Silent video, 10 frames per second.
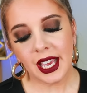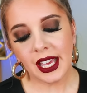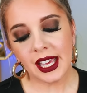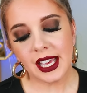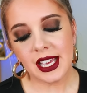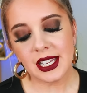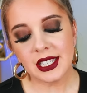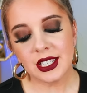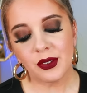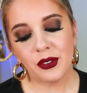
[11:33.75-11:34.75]

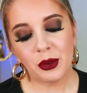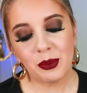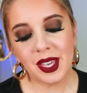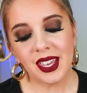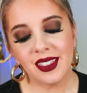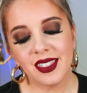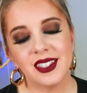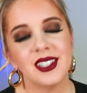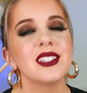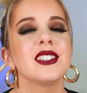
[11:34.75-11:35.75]
And for me,
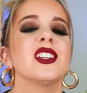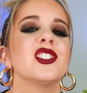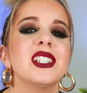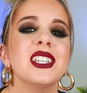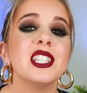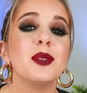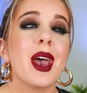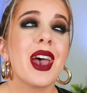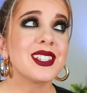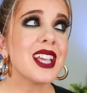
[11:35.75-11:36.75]
this is such an easy
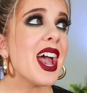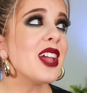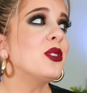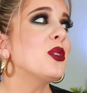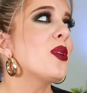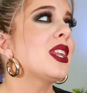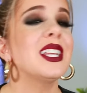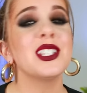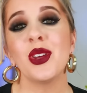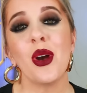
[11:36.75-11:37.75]
pass. I don't know what it
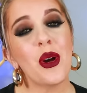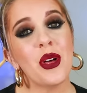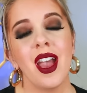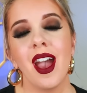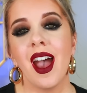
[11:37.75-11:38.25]
is, y'all.